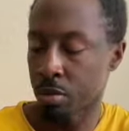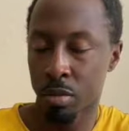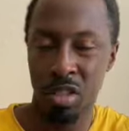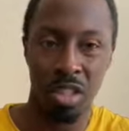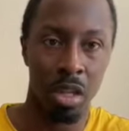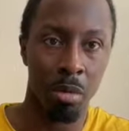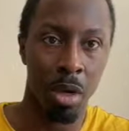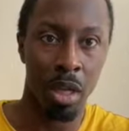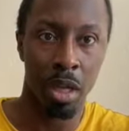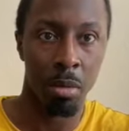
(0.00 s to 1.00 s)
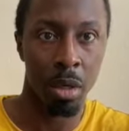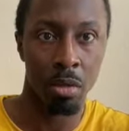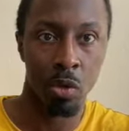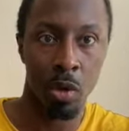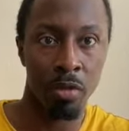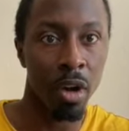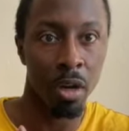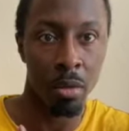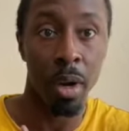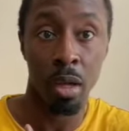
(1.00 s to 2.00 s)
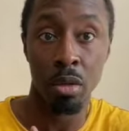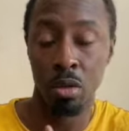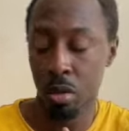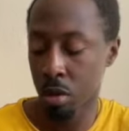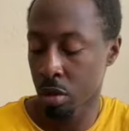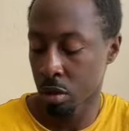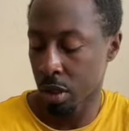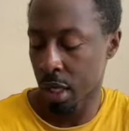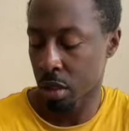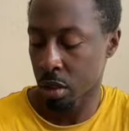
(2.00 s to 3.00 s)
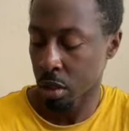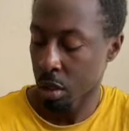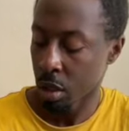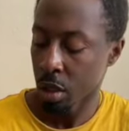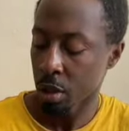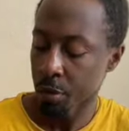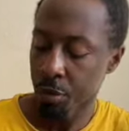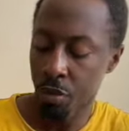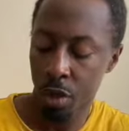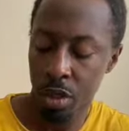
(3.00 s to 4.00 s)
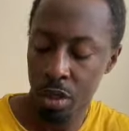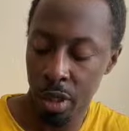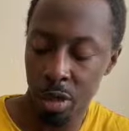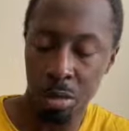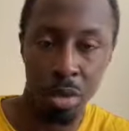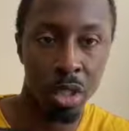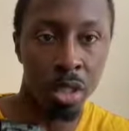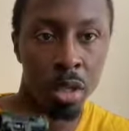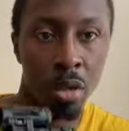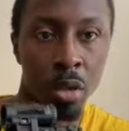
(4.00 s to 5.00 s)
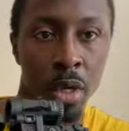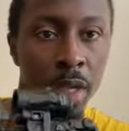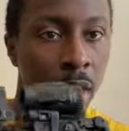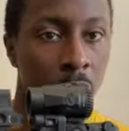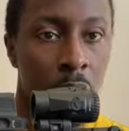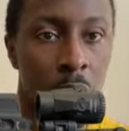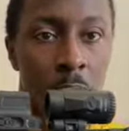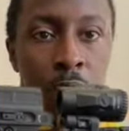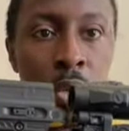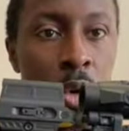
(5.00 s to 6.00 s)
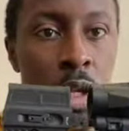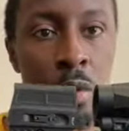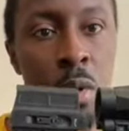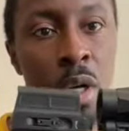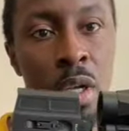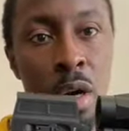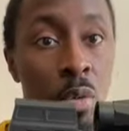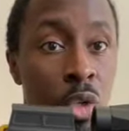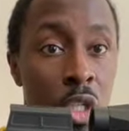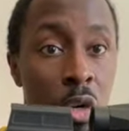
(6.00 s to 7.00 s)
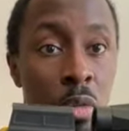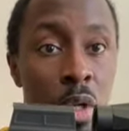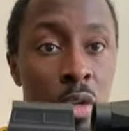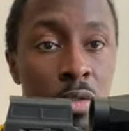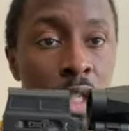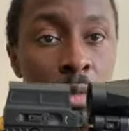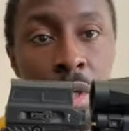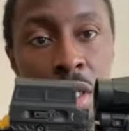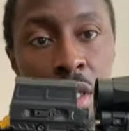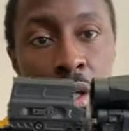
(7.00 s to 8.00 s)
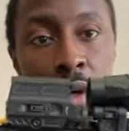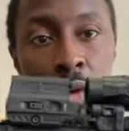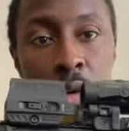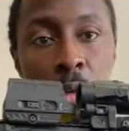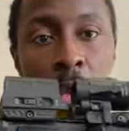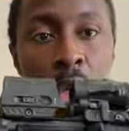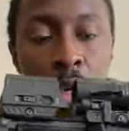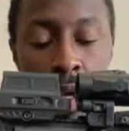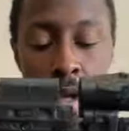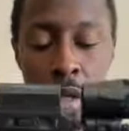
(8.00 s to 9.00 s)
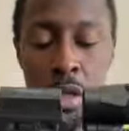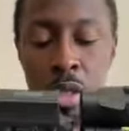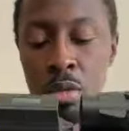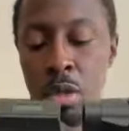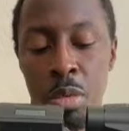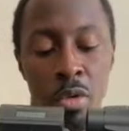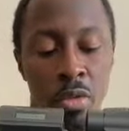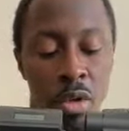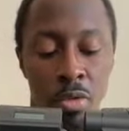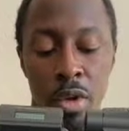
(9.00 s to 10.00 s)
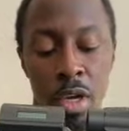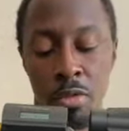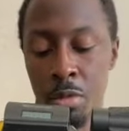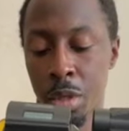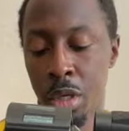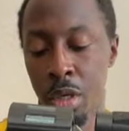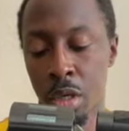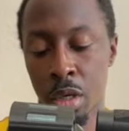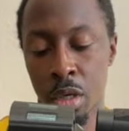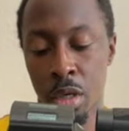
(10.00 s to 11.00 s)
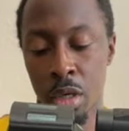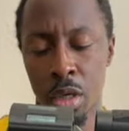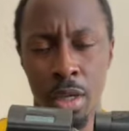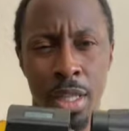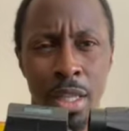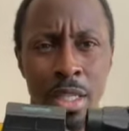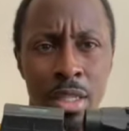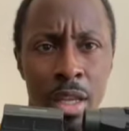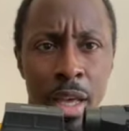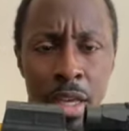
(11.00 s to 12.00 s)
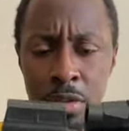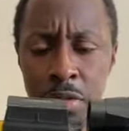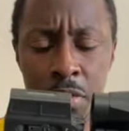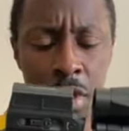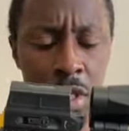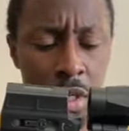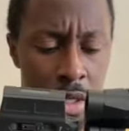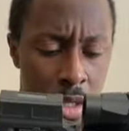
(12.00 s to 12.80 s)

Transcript: This thing probably got about 2,500 rounds through it. Nice. Aero precision lower. I didn't get the M4E1. I wish I would have, just because it looked cool, but this one is perfectly fine for me. I think it's the X15.